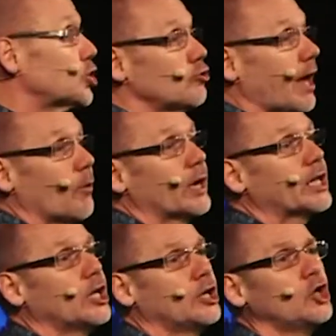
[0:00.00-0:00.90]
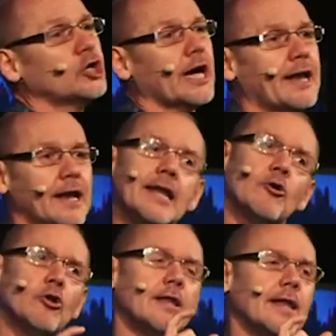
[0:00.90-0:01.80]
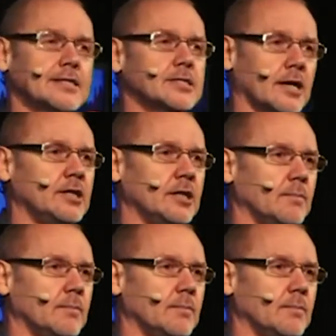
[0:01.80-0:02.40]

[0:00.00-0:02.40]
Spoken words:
to do that, we're going to look at a little letter in